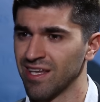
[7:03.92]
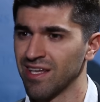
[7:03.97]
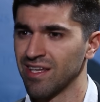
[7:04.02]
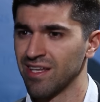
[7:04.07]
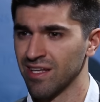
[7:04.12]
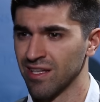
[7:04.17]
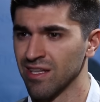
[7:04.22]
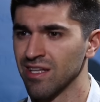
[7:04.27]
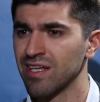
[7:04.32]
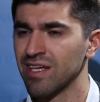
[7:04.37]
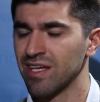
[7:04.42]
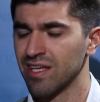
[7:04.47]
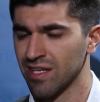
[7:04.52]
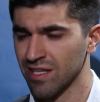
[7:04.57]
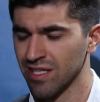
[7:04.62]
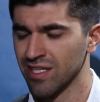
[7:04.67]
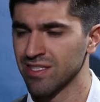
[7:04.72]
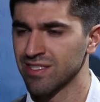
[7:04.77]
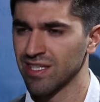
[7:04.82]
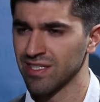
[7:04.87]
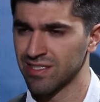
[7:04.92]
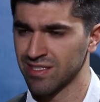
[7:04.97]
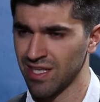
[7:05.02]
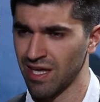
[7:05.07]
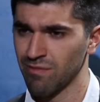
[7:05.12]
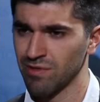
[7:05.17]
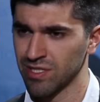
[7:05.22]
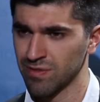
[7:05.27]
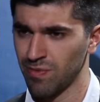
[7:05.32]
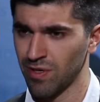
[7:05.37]
and it elicits
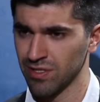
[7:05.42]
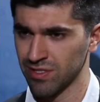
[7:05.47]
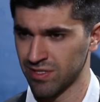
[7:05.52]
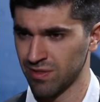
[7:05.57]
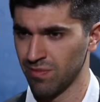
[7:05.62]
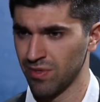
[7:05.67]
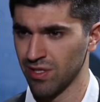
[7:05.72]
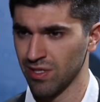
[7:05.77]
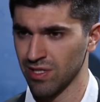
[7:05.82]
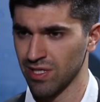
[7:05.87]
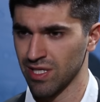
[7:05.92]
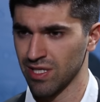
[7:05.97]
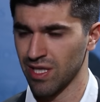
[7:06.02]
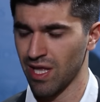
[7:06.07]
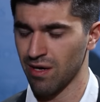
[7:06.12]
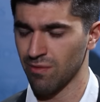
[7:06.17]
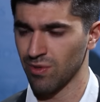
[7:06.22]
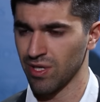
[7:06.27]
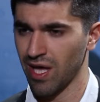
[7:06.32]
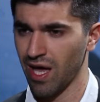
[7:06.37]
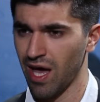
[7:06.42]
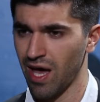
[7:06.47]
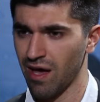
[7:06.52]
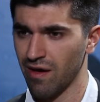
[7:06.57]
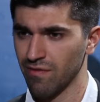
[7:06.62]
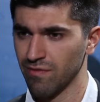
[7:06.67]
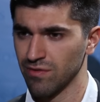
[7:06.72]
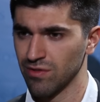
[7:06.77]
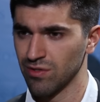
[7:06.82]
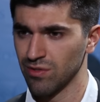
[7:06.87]
that responsibility that we
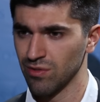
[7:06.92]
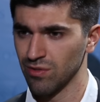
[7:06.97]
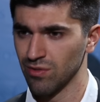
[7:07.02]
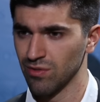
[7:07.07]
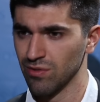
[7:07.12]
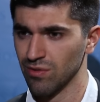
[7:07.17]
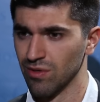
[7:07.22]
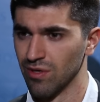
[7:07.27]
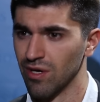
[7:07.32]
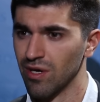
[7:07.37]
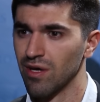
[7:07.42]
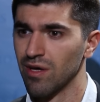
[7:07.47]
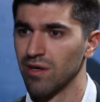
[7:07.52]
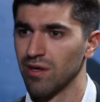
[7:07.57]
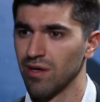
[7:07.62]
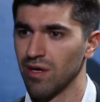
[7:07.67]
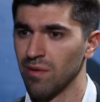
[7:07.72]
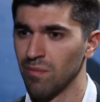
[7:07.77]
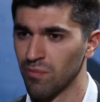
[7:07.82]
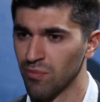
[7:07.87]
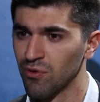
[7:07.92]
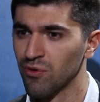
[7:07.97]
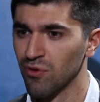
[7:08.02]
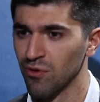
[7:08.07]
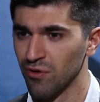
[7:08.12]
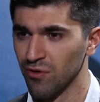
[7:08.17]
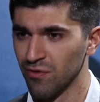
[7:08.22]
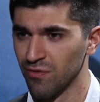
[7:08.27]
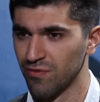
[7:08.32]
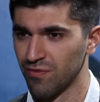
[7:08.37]
have to
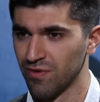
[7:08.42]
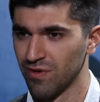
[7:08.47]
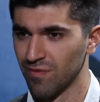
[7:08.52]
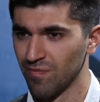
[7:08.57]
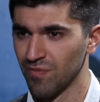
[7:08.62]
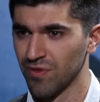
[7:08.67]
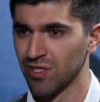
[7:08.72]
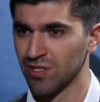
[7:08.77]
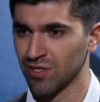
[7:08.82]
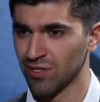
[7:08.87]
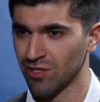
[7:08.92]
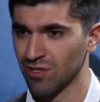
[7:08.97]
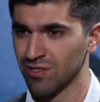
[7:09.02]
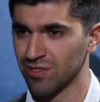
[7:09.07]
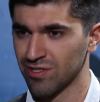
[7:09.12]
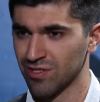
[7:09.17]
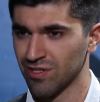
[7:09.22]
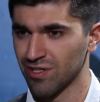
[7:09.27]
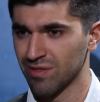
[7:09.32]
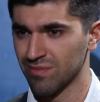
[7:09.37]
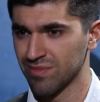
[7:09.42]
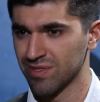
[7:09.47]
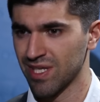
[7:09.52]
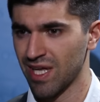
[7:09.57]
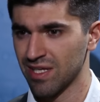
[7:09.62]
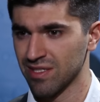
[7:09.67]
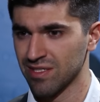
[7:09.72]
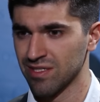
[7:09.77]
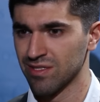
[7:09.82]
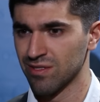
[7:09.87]
improve the current
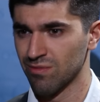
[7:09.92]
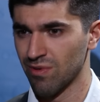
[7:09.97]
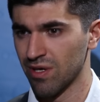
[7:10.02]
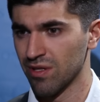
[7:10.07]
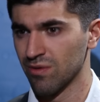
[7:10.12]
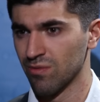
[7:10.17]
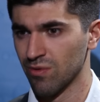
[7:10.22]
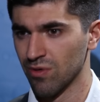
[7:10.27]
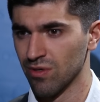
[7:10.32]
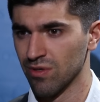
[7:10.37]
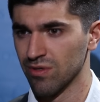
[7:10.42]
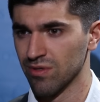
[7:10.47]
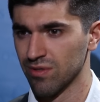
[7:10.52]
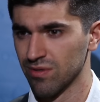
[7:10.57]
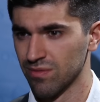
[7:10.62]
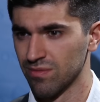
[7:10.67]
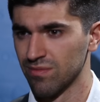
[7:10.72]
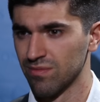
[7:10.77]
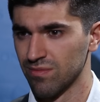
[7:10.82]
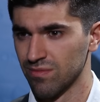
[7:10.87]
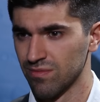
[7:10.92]
circumstances around the world.